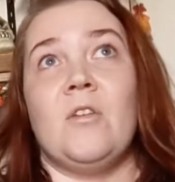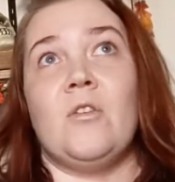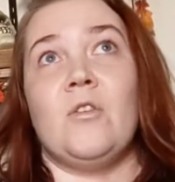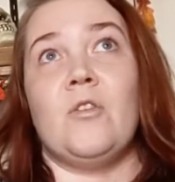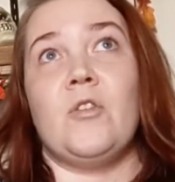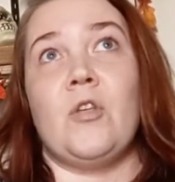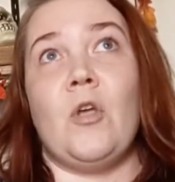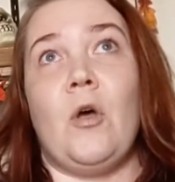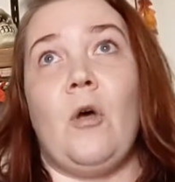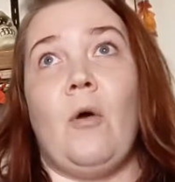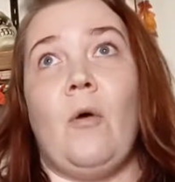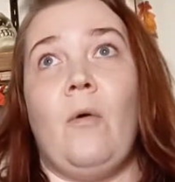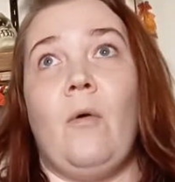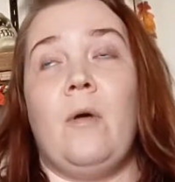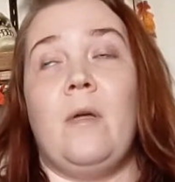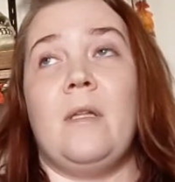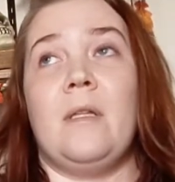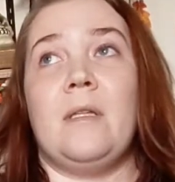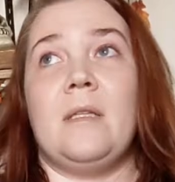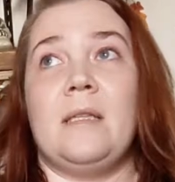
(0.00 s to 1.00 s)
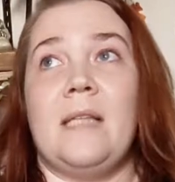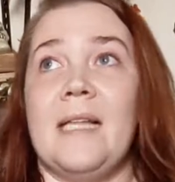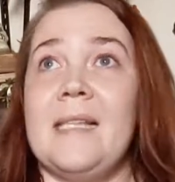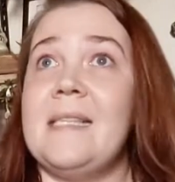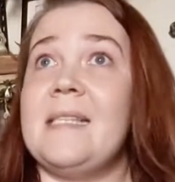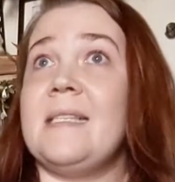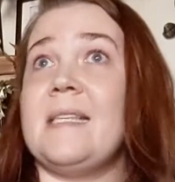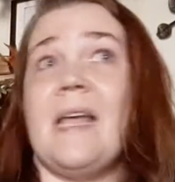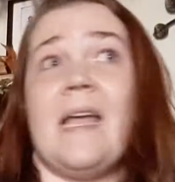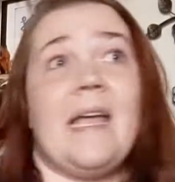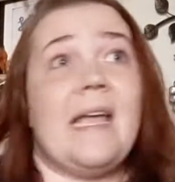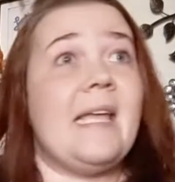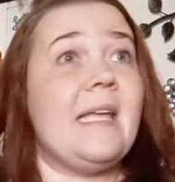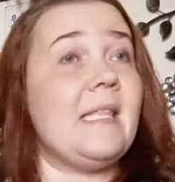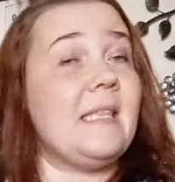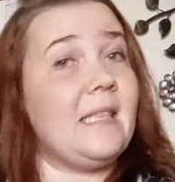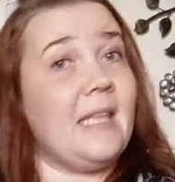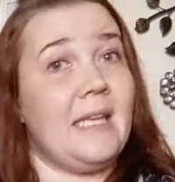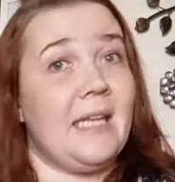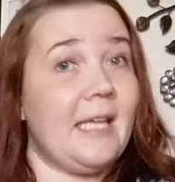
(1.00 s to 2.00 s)
So let's
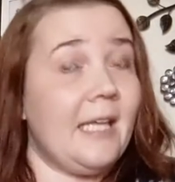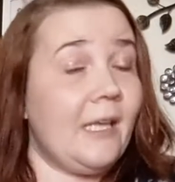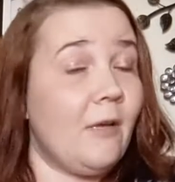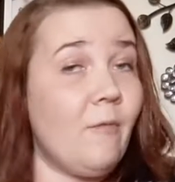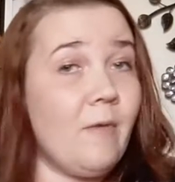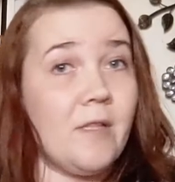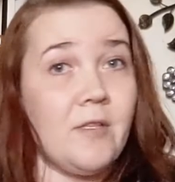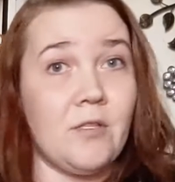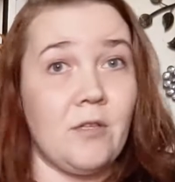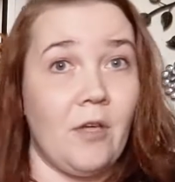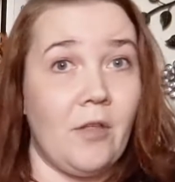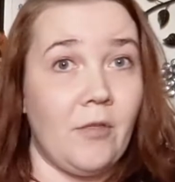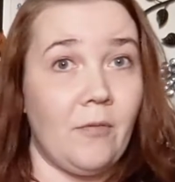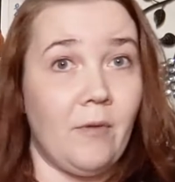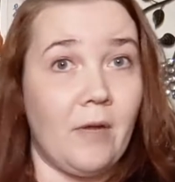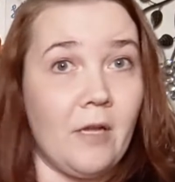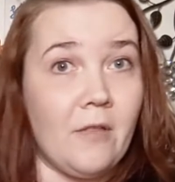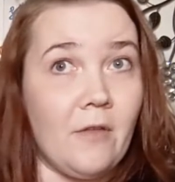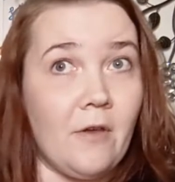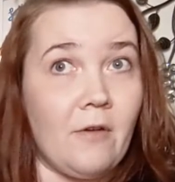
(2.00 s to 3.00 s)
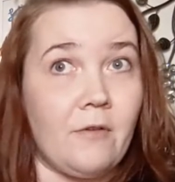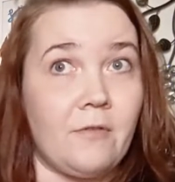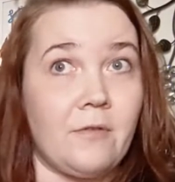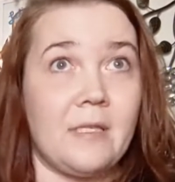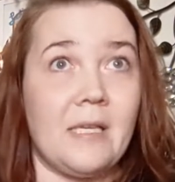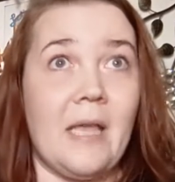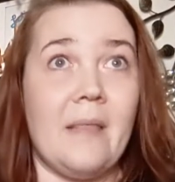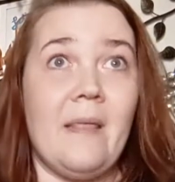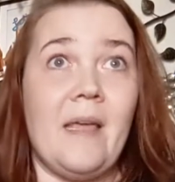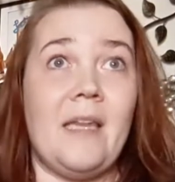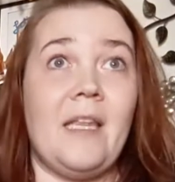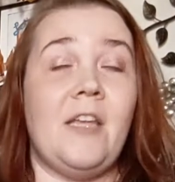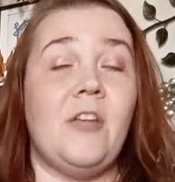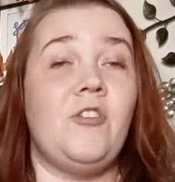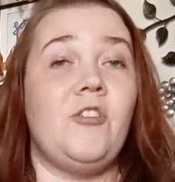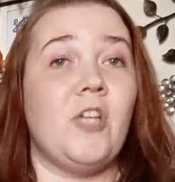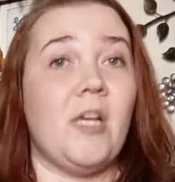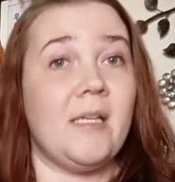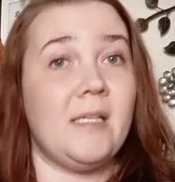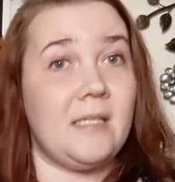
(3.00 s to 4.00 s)
say that he wins all 3 of those, and then he
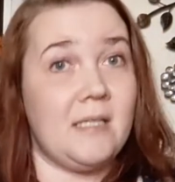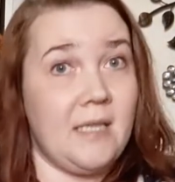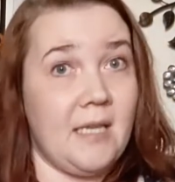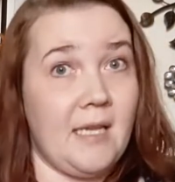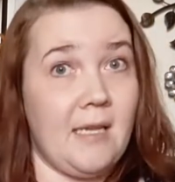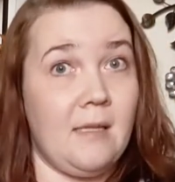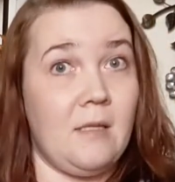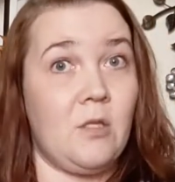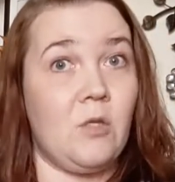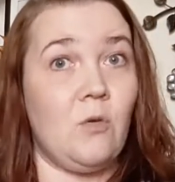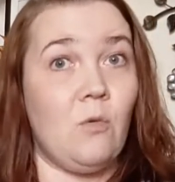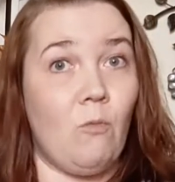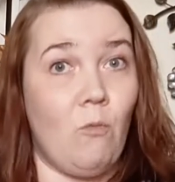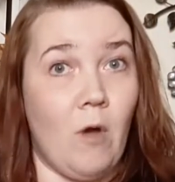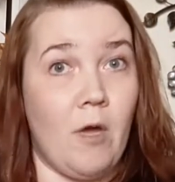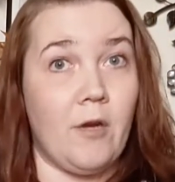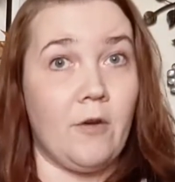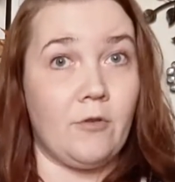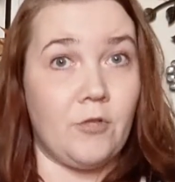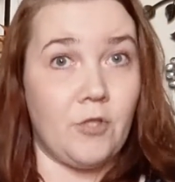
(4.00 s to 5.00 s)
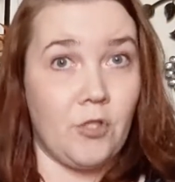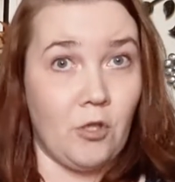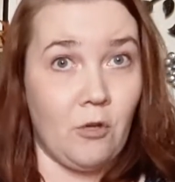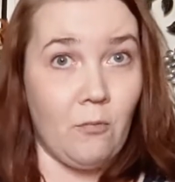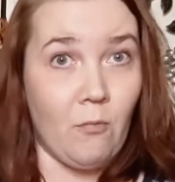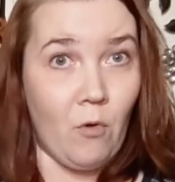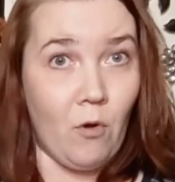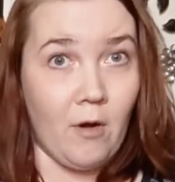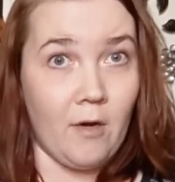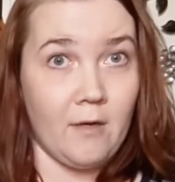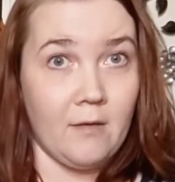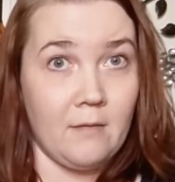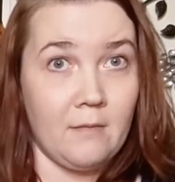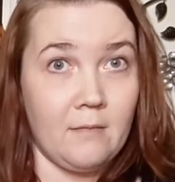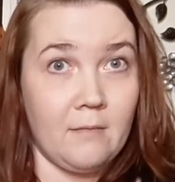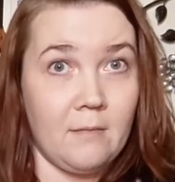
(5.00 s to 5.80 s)
just needs 1 or 2 more.